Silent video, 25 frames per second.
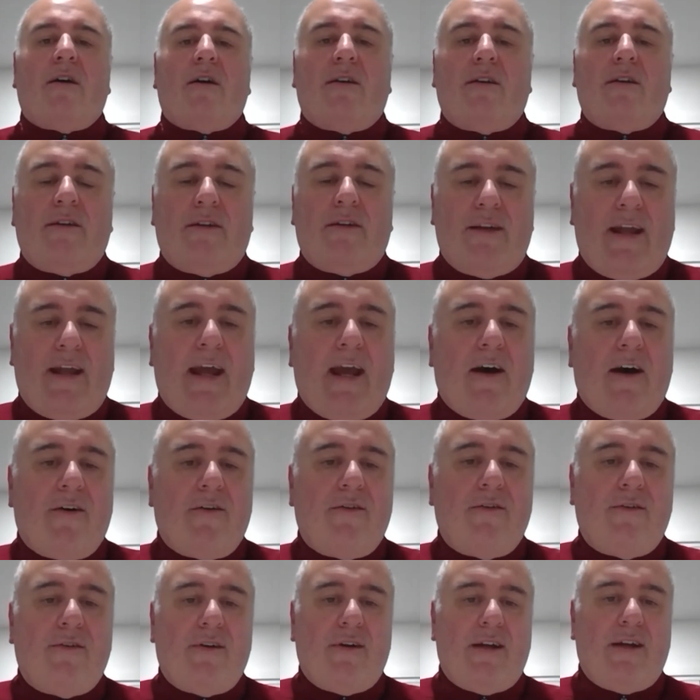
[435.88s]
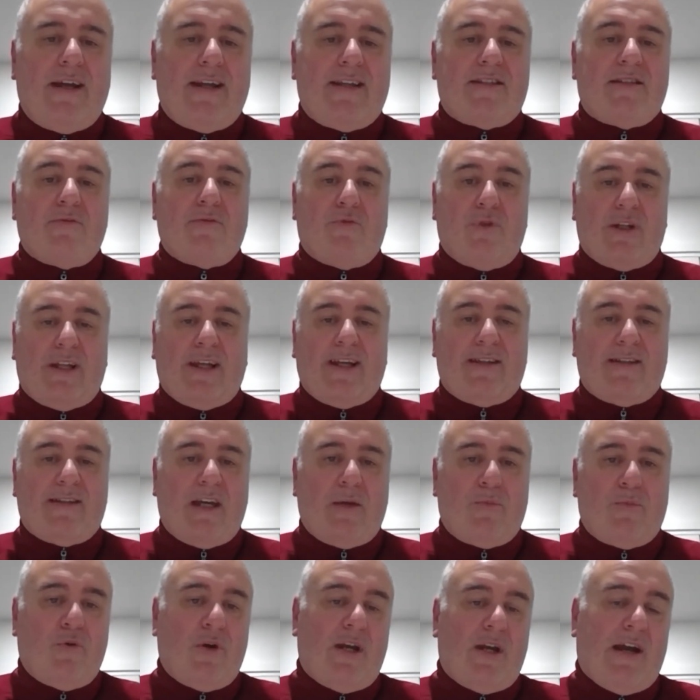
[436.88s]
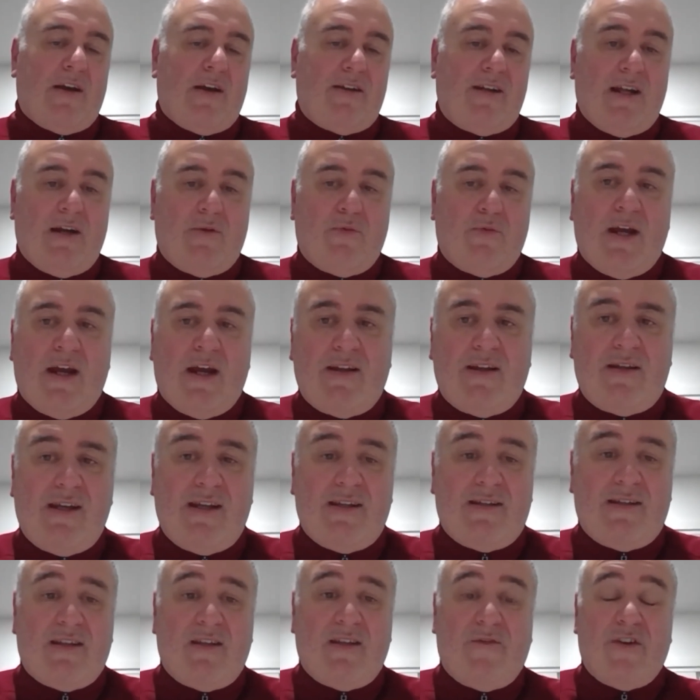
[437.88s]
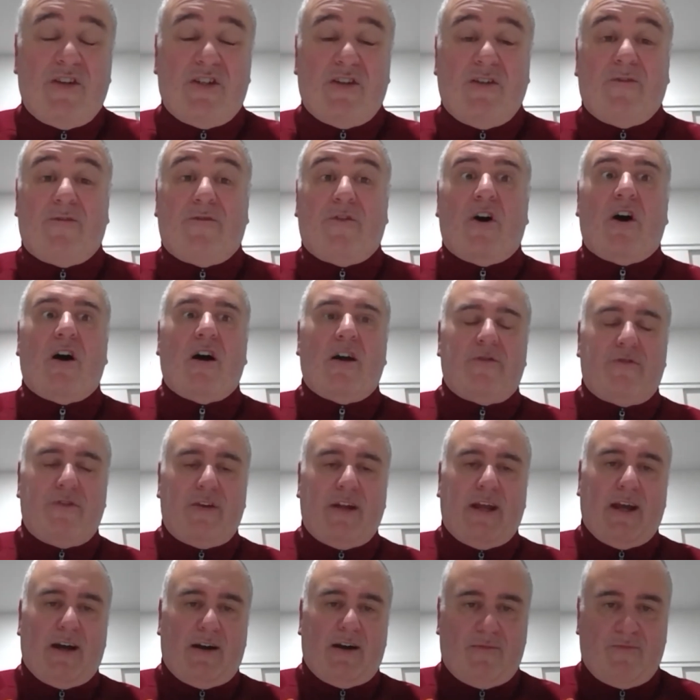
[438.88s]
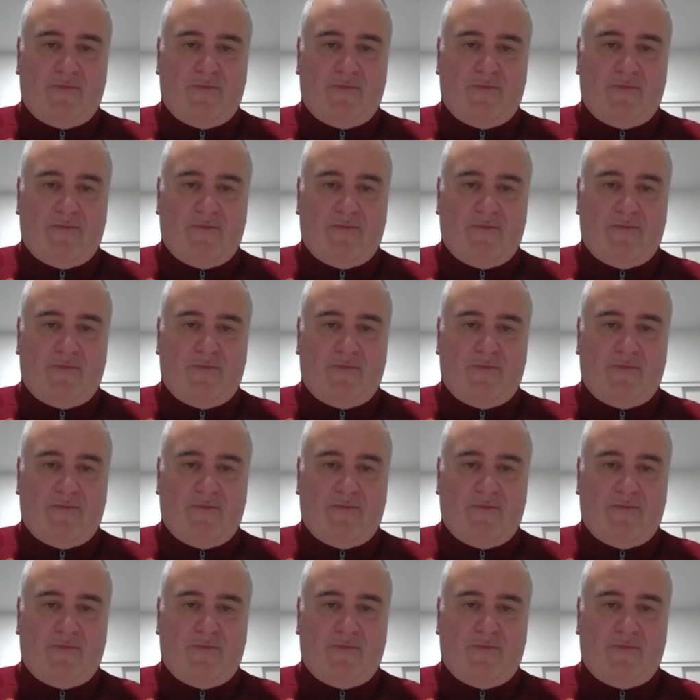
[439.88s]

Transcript: Now it's really deep. We're going into Division Five now.